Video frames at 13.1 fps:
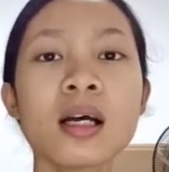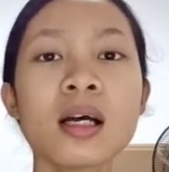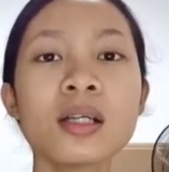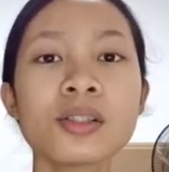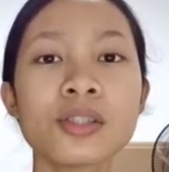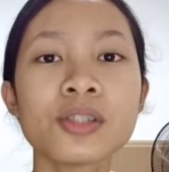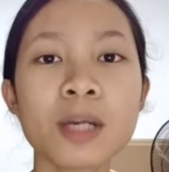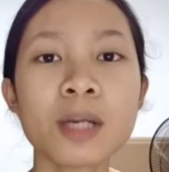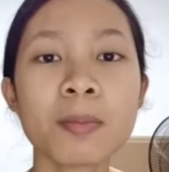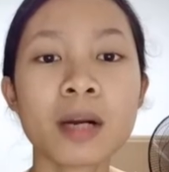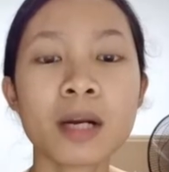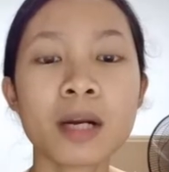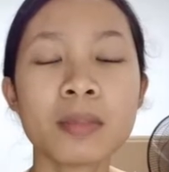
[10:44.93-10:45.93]
Three
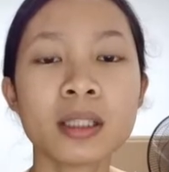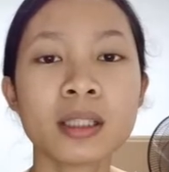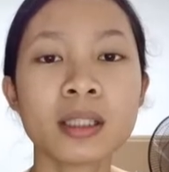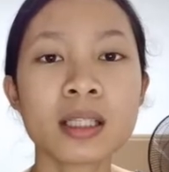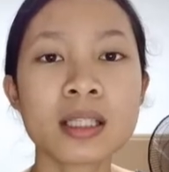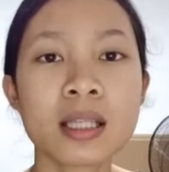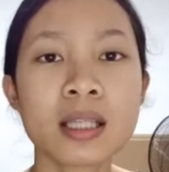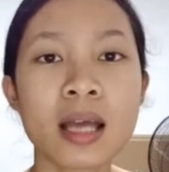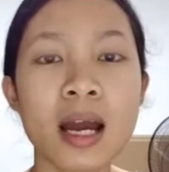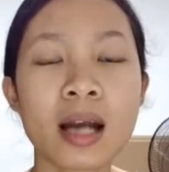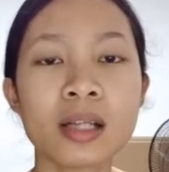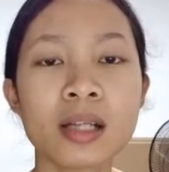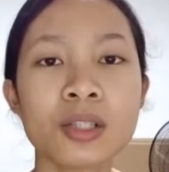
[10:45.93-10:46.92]
parameters that
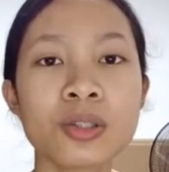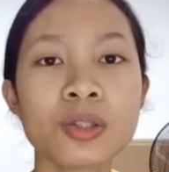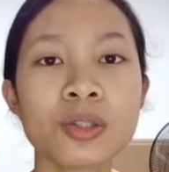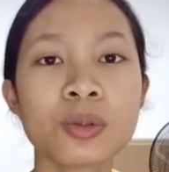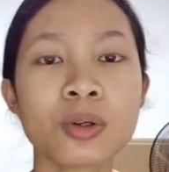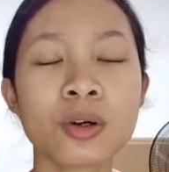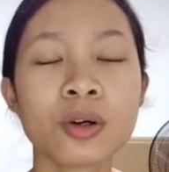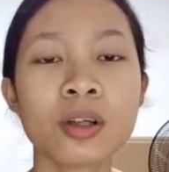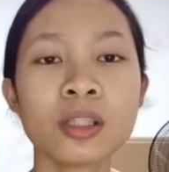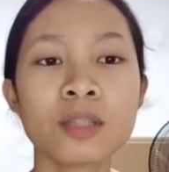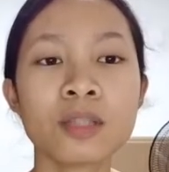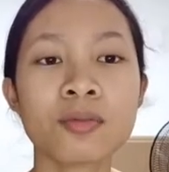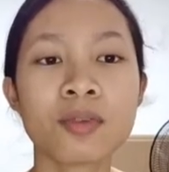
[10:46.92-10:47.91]
are used to
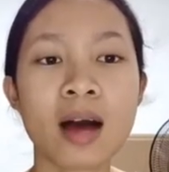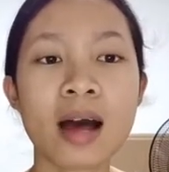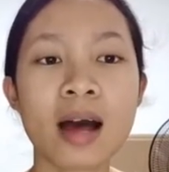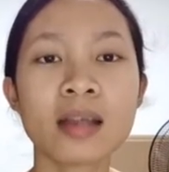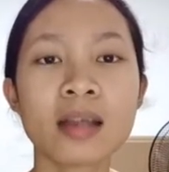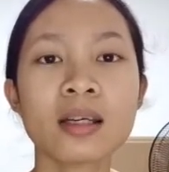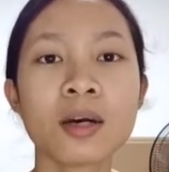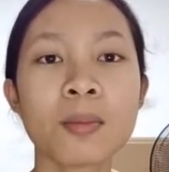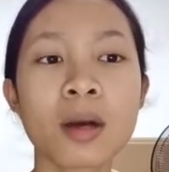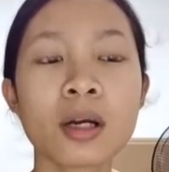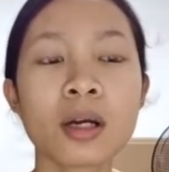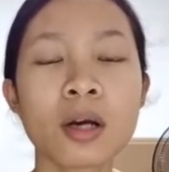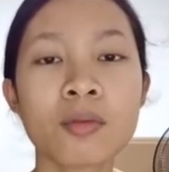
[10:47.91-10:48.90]
quantify the amount
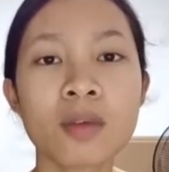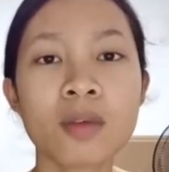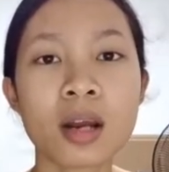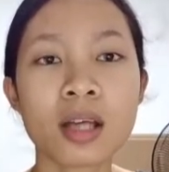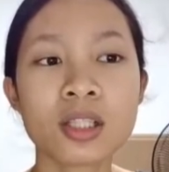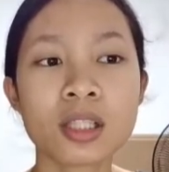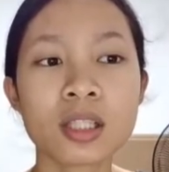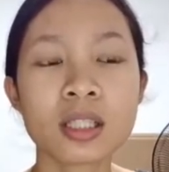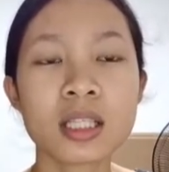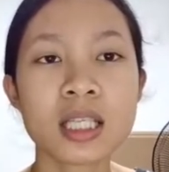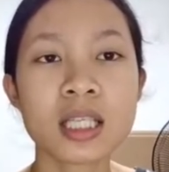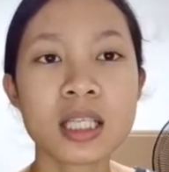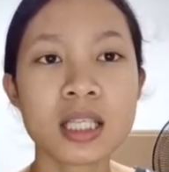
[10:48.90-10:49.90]
of variation
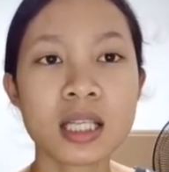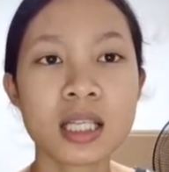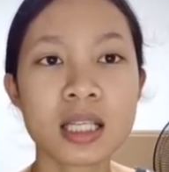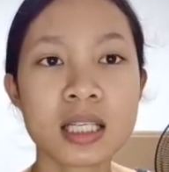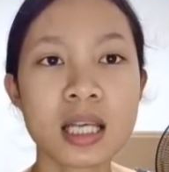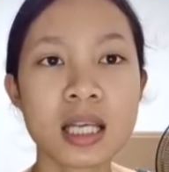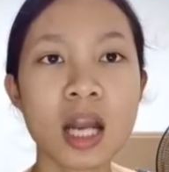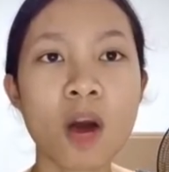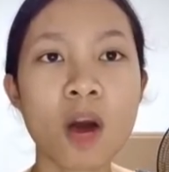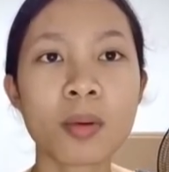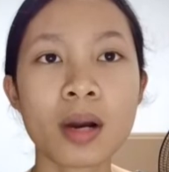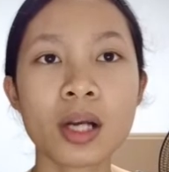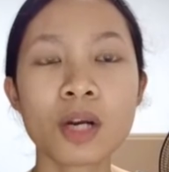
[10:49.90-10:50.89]
is a set of
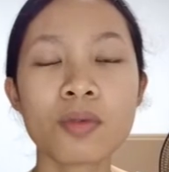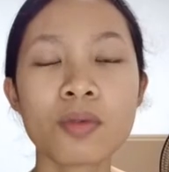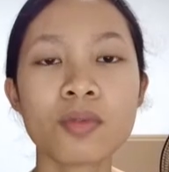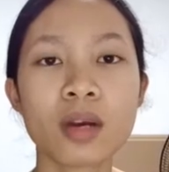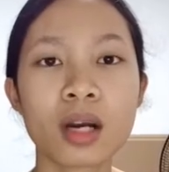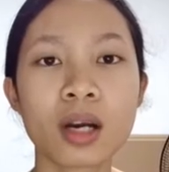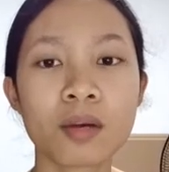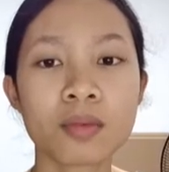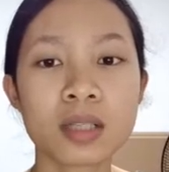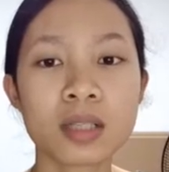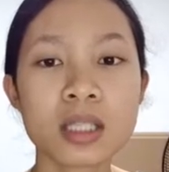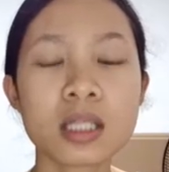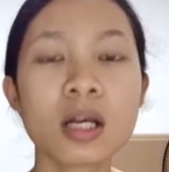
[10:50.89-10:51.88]
random
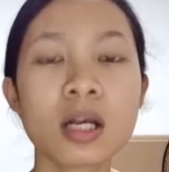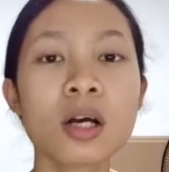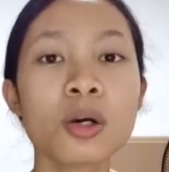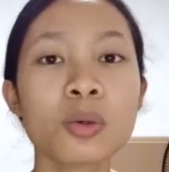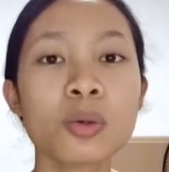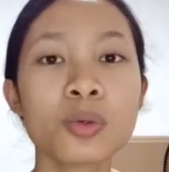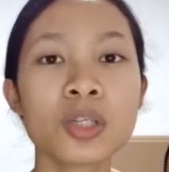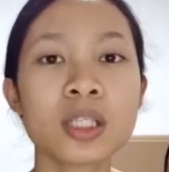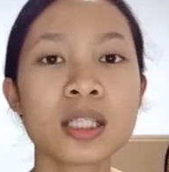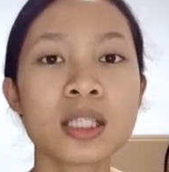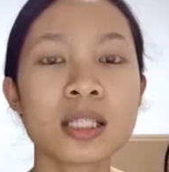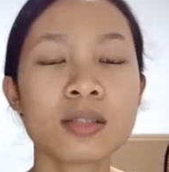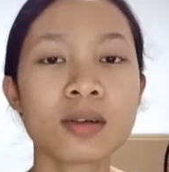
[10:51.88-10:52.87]
variables which is
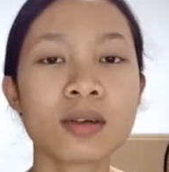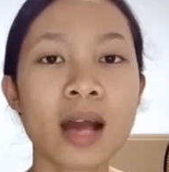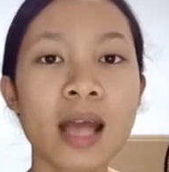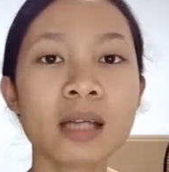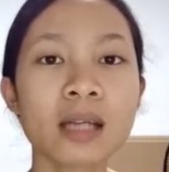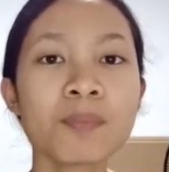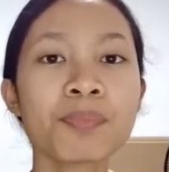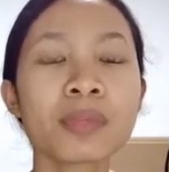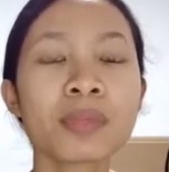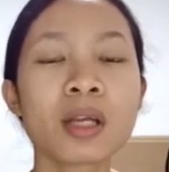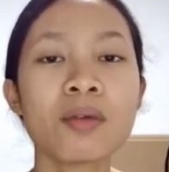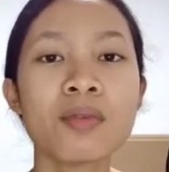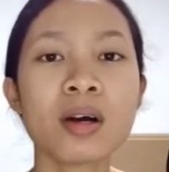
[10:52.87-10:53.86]
rank,
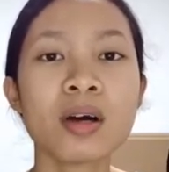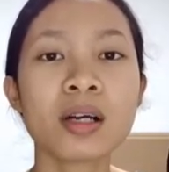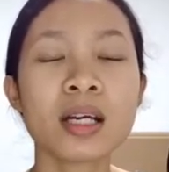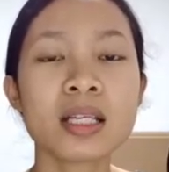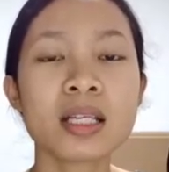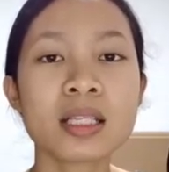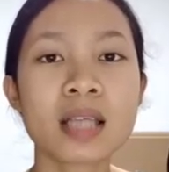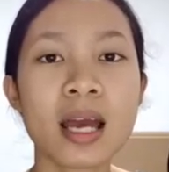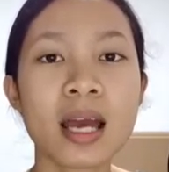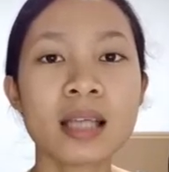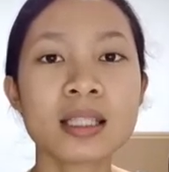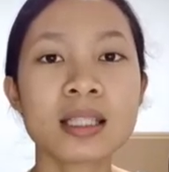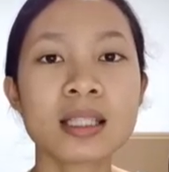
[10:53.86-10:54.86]
variance, and
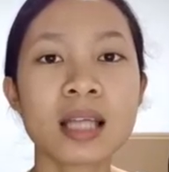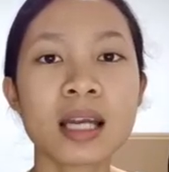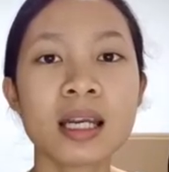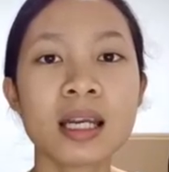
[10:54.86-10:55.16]
standard